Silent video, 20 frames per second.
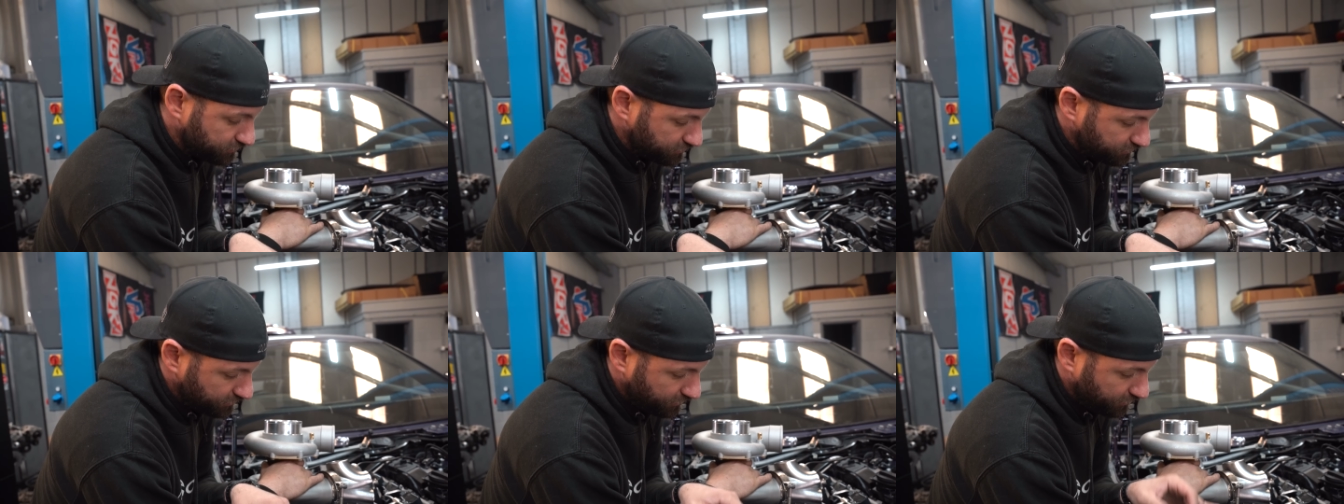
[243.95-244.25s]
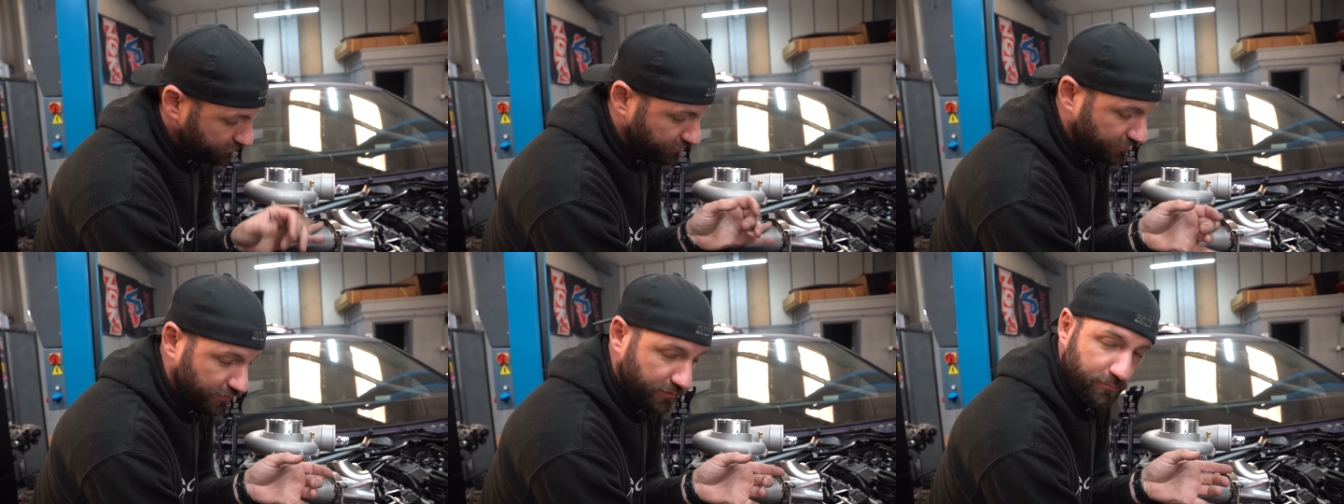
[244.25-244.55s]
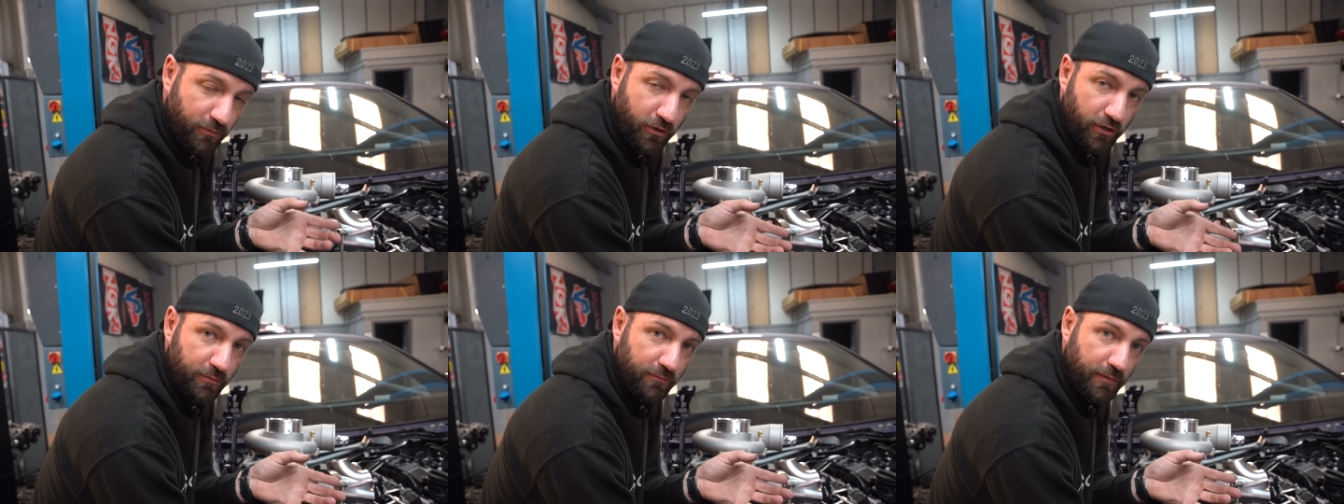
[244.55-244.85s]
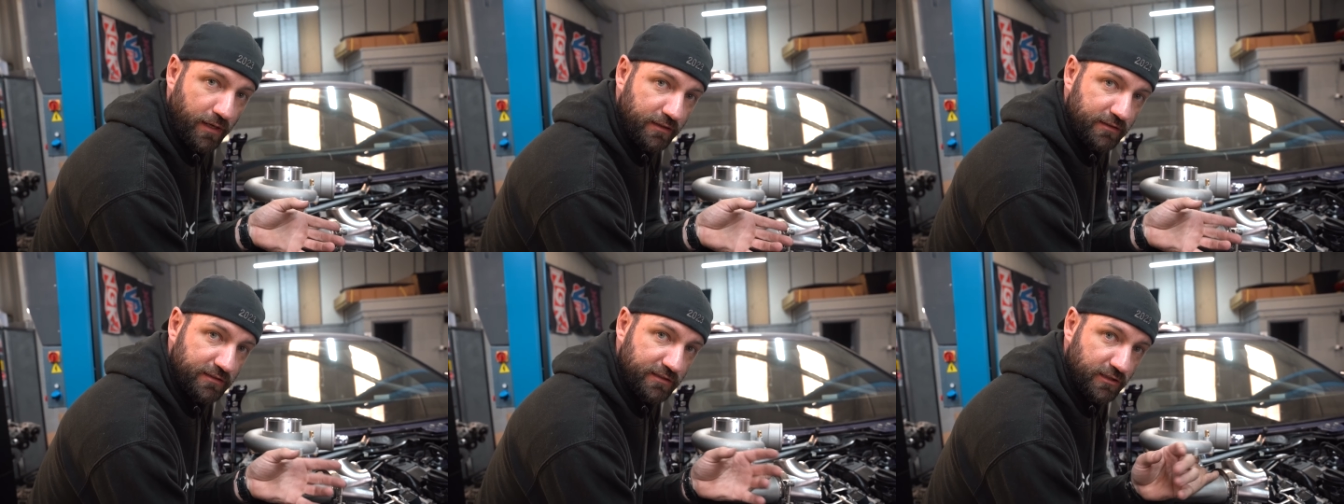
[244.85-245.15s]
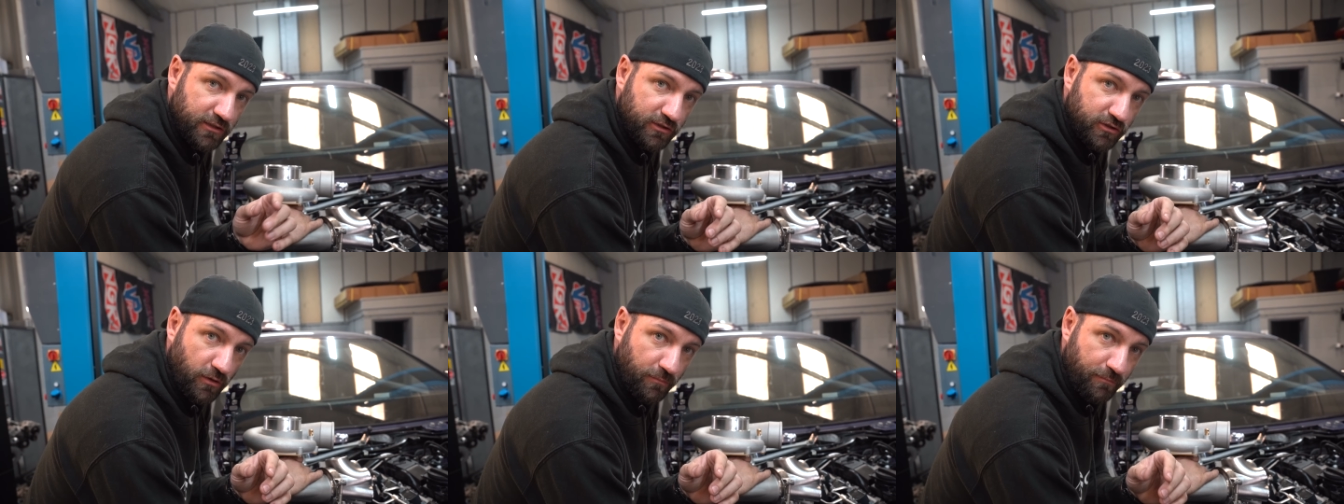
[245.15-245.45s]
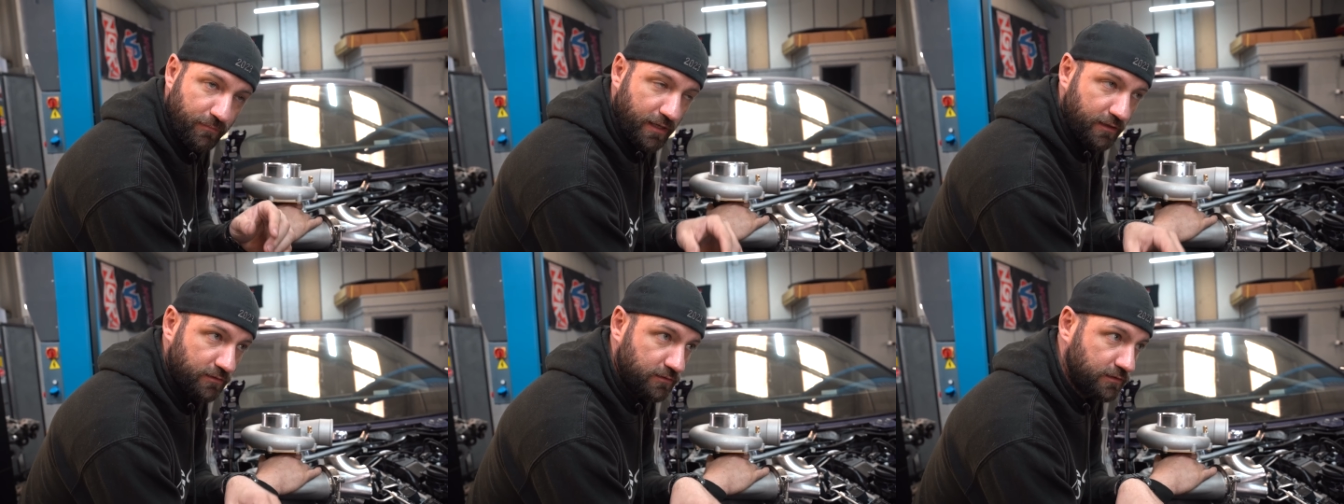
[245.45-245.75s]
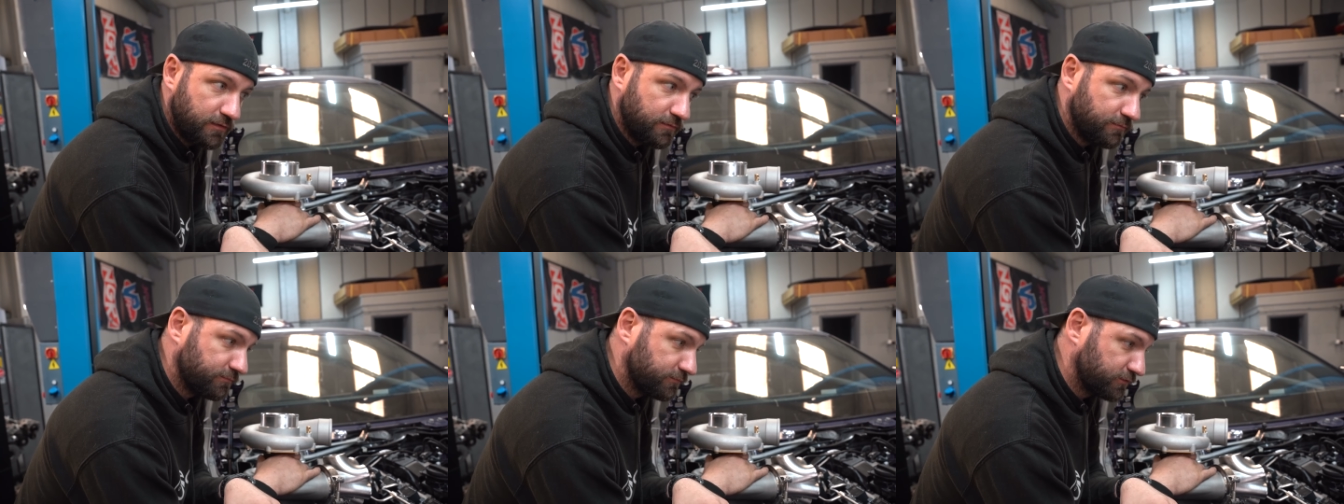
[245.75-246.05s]
So you get a bottom mount and a top
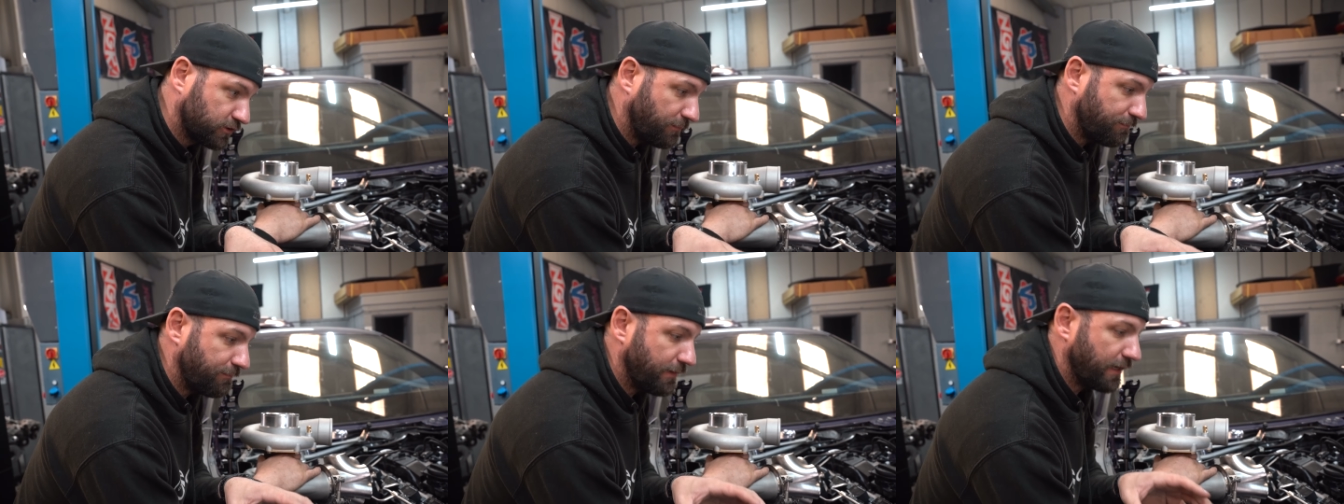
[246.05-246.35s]
mount. Top